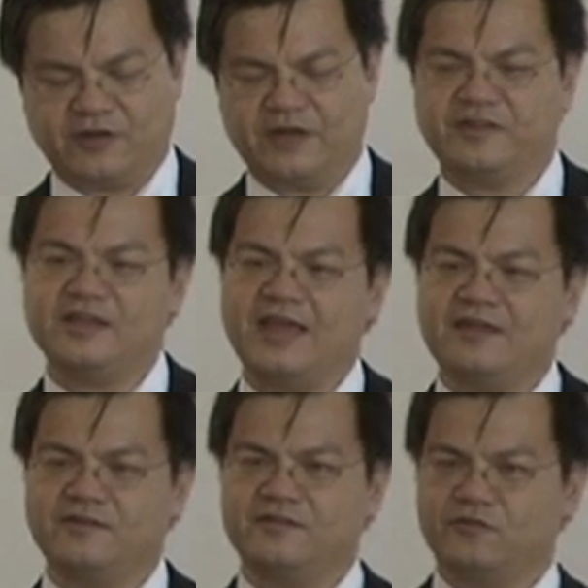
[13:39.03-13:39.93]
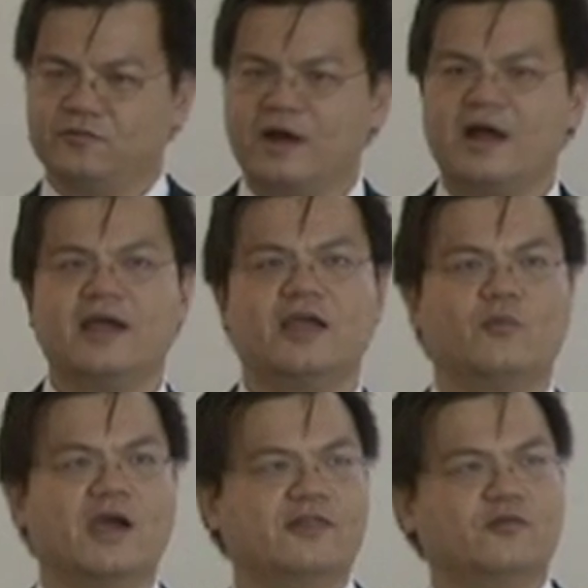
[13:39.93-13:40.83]
Because I've seen cases in
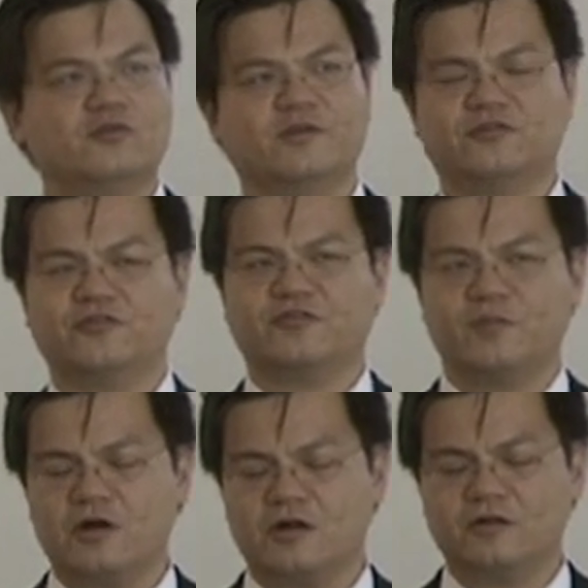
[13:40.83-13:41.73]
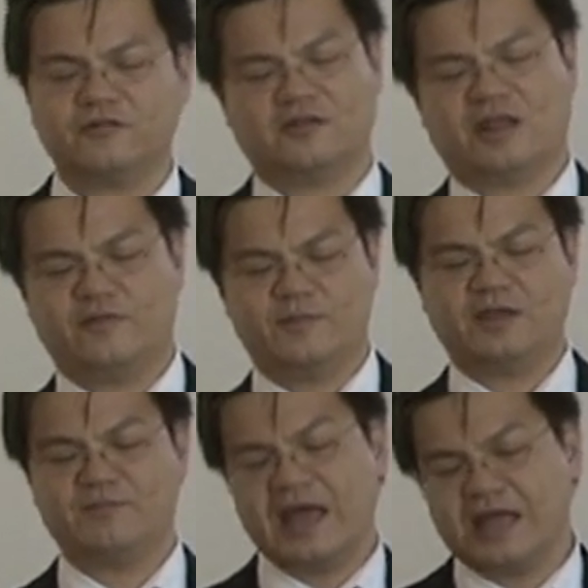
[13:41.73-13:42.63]
Dubai where the room is too small, so they have a
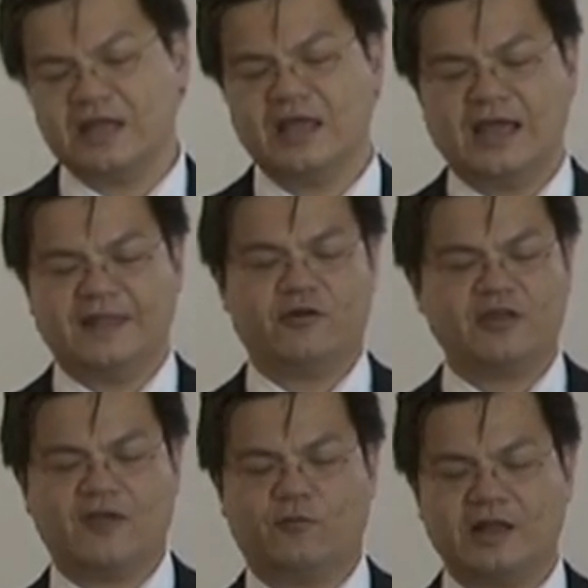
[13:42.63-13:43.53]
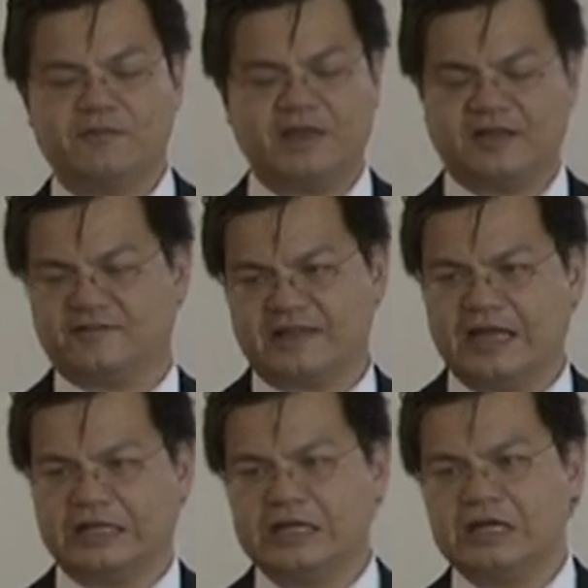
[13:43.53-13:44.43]
big bed, and they only have 1
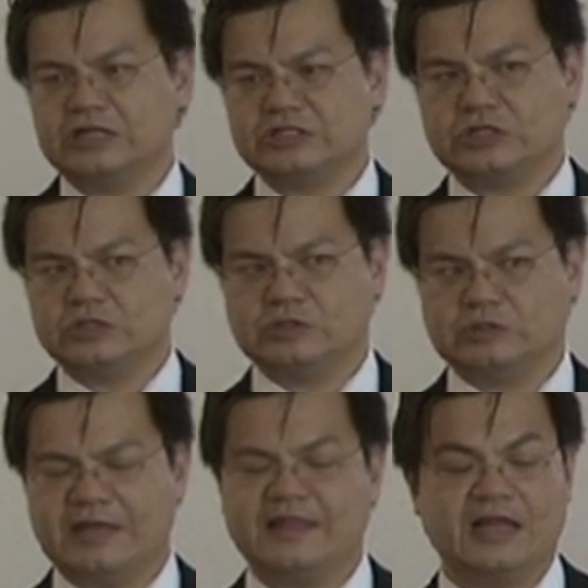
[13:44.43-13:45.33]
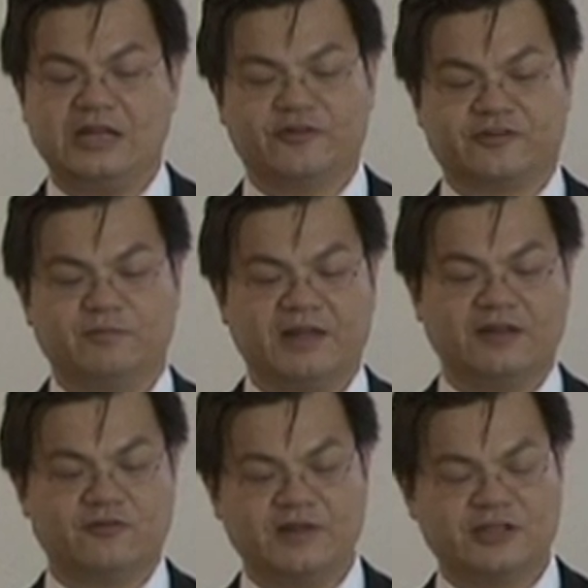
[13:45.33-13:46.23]
bedstand. So, and the lady was
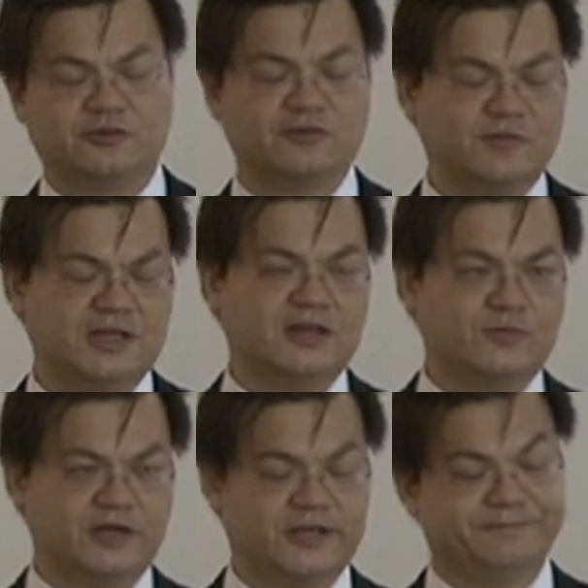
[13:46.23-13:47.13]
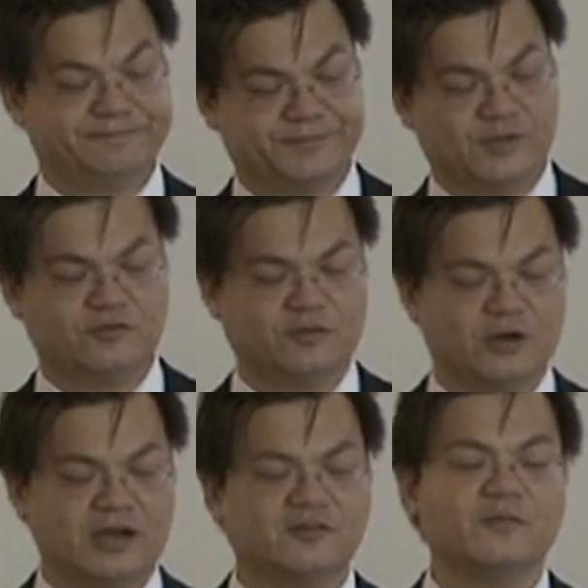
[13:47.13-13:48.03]
complaining to me that she couldn't meet anybody. No
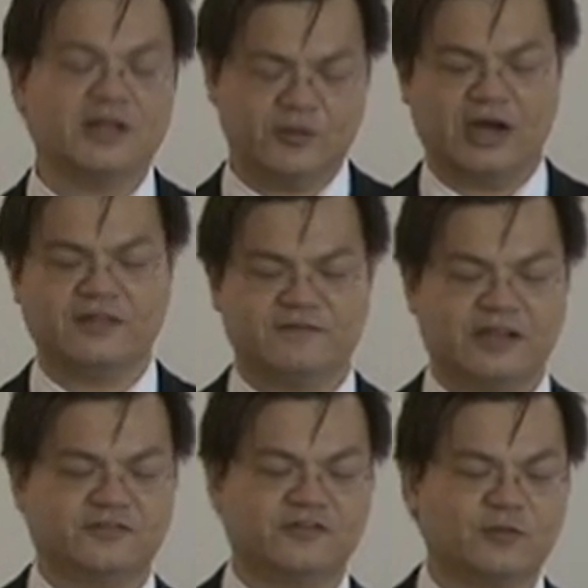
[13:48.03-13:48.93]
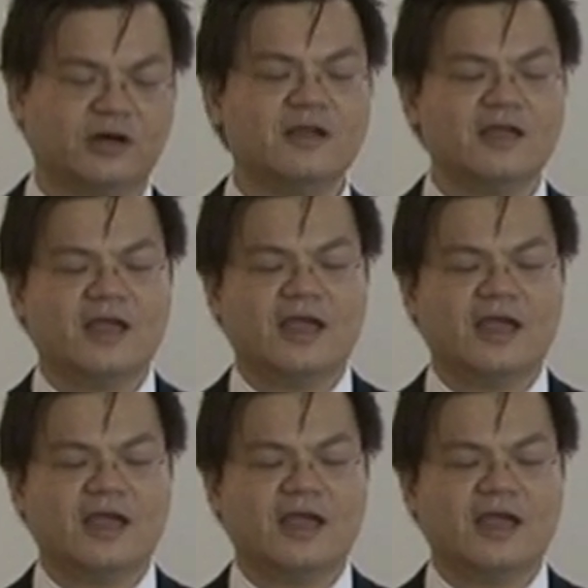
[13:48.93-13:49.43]
surprise. But there were other factors as well.